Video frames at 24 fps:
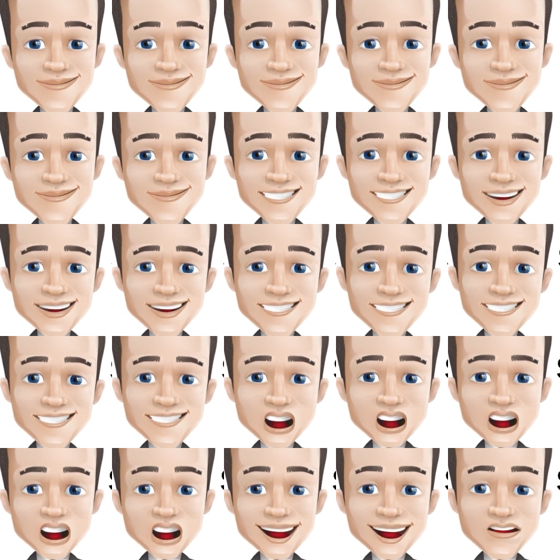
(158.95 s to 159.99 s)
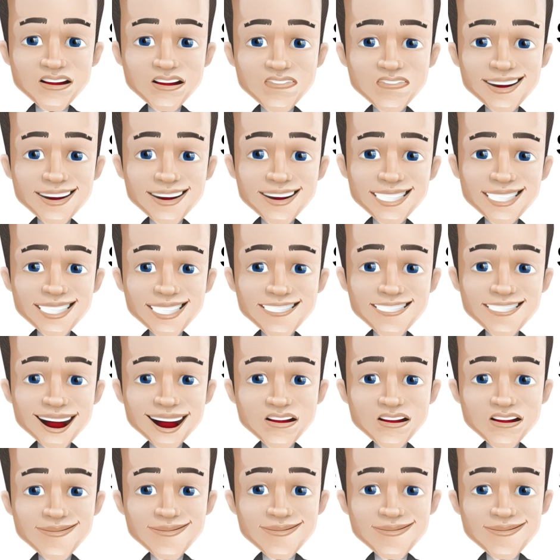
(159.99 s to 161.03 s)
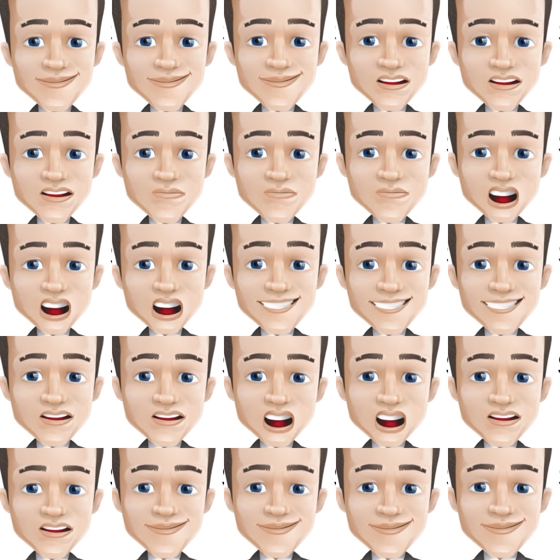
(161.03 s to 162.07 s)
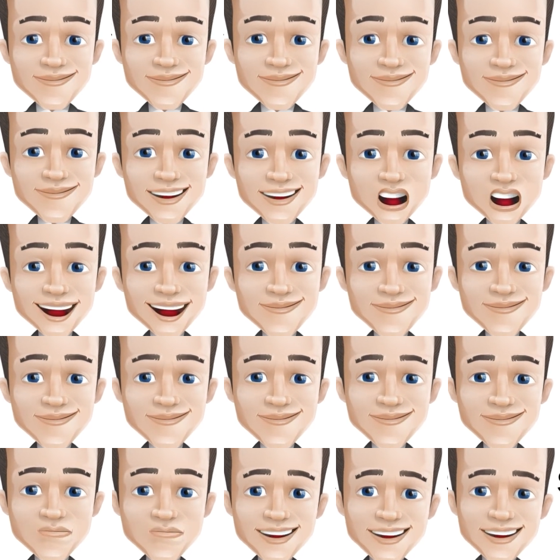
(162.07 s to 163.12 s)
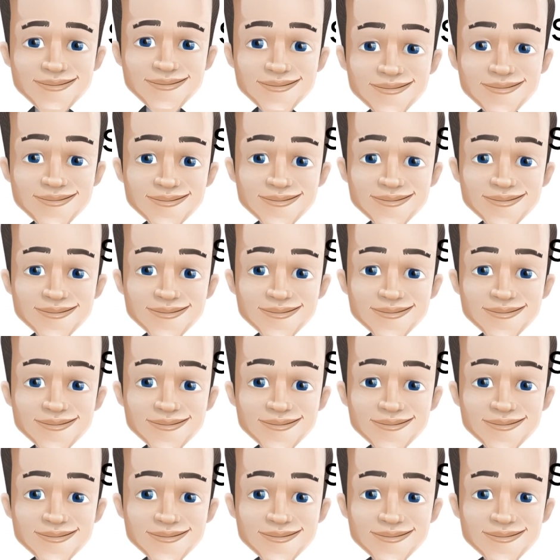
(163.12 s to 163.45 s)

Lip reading: but this is one of the indicators that will tell us when this